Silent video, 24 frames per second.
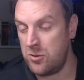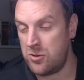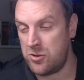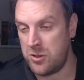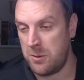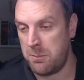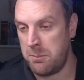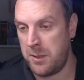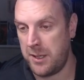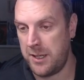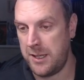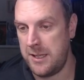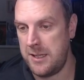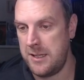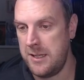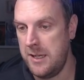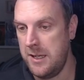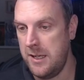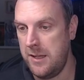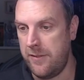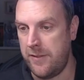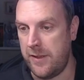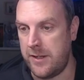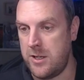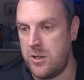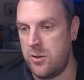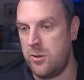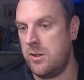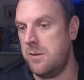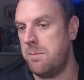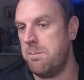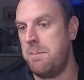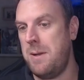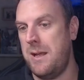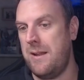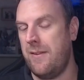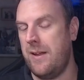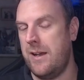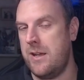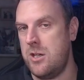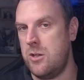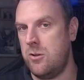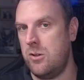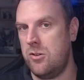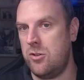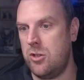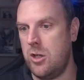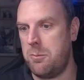somebody, then you can pick that
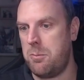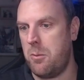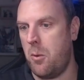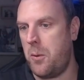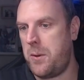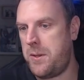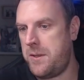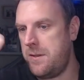unit up